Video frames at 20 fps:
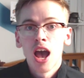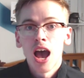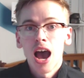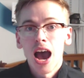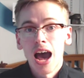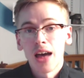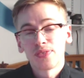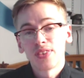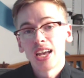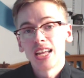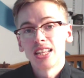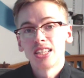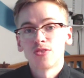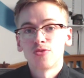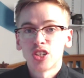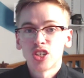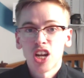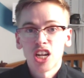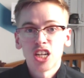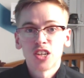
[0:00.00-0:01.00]
at the end of the
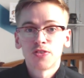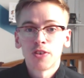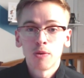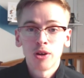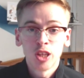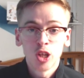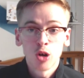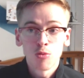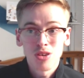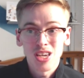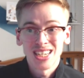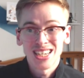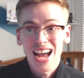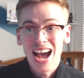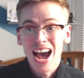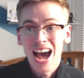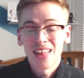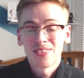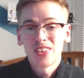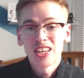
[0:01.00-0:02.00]
transfer window, because
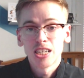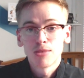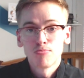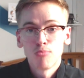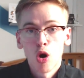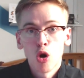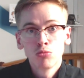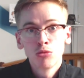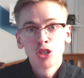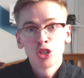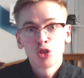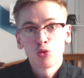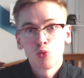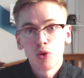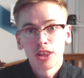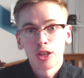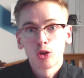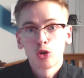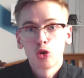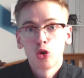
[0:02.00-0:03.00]
at this moment,
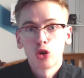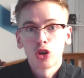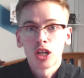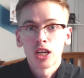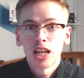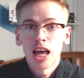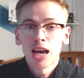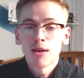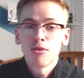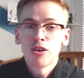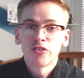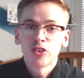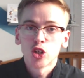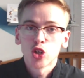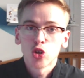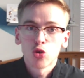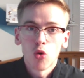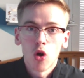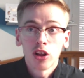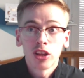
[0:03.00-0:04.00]
with the current climate of the
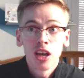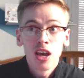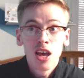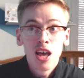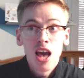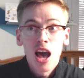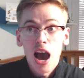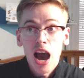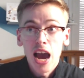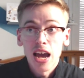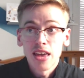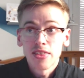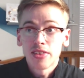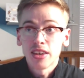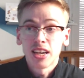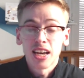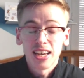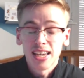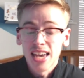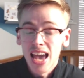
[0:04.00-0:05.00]
squad, I
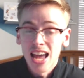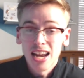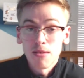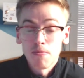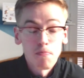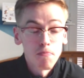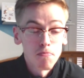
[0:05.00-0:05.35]
think, again,